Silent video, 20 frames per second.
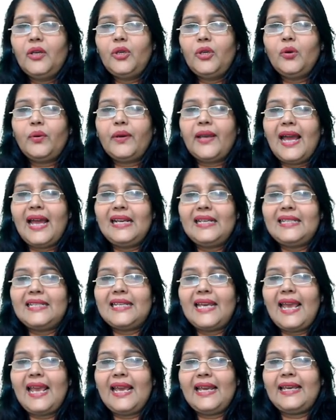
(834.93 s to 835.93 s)
You can
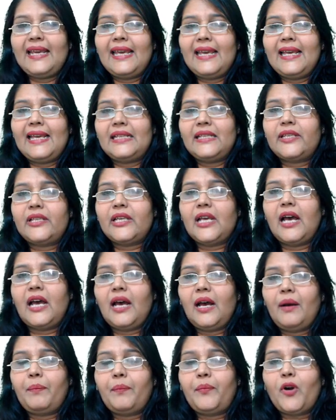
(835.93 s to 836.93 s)
take his
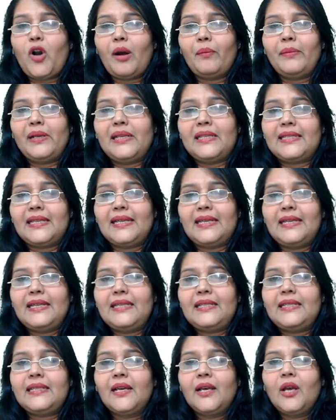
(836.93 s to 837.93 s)
uh,
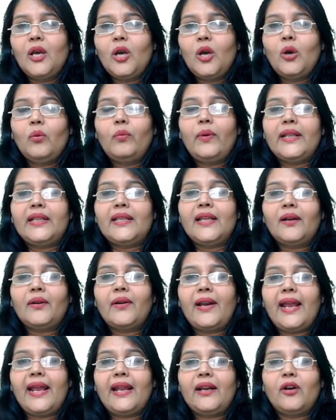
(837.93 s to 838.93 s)
promises with a
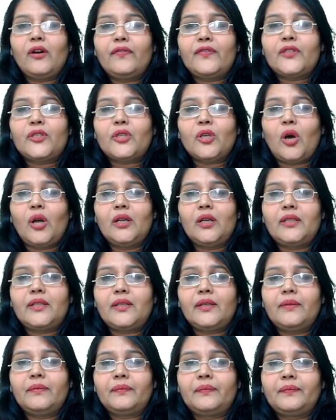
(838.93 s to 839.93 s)
grain of salt.